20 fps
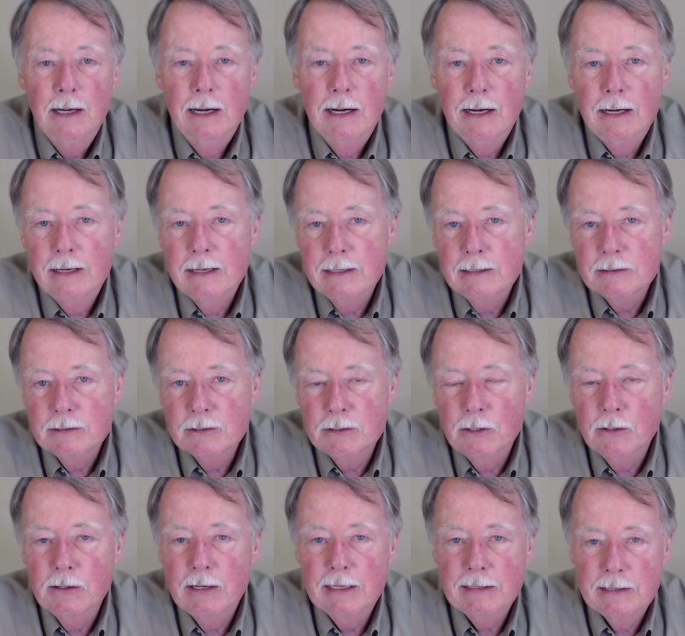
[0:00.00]
Uh,
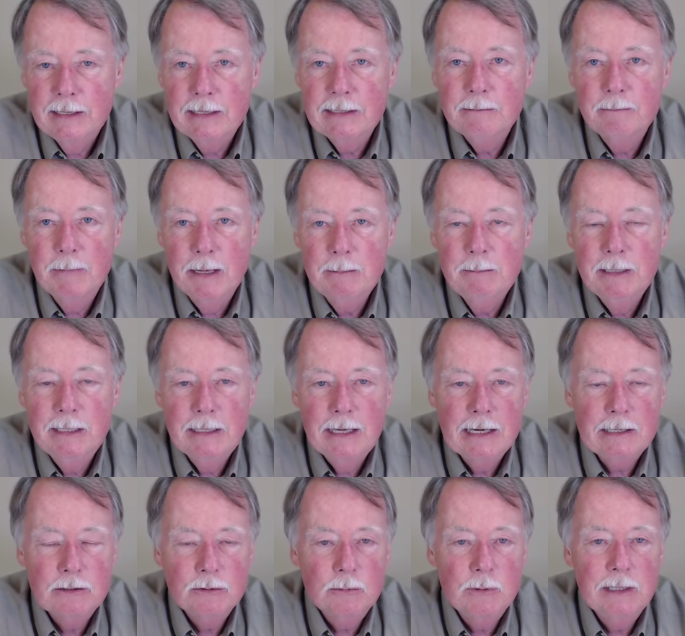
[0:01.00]
so I think maybe
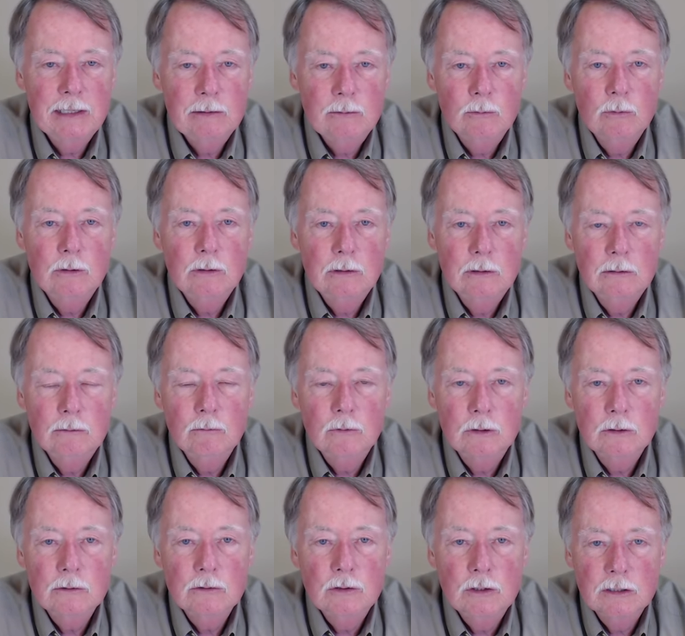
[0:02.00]
next week we'll
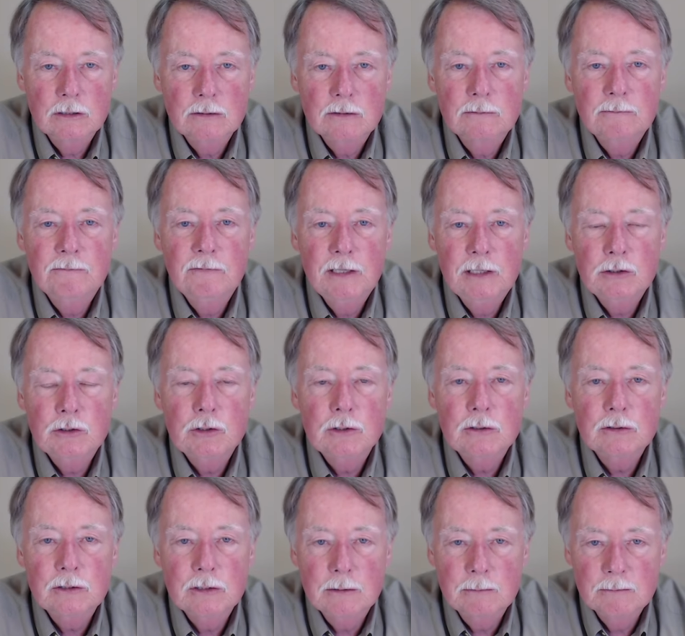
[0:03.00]
we'll just
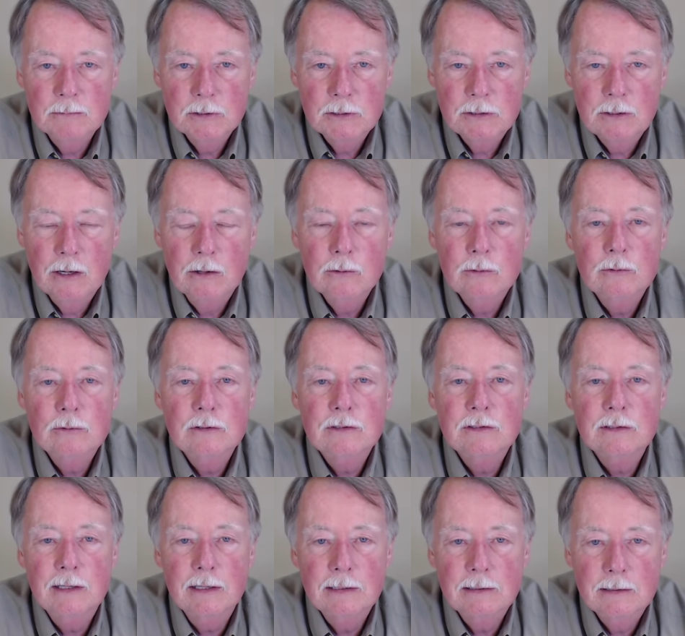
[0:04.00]
feature some stones
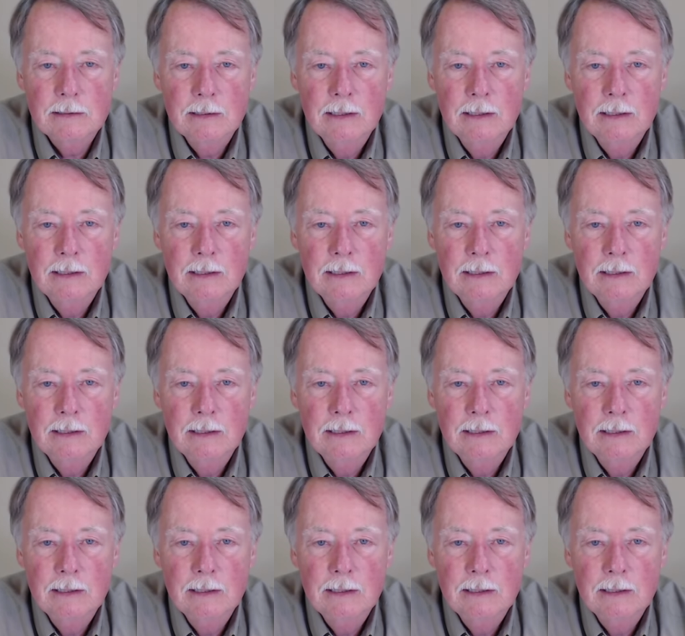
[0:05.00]
that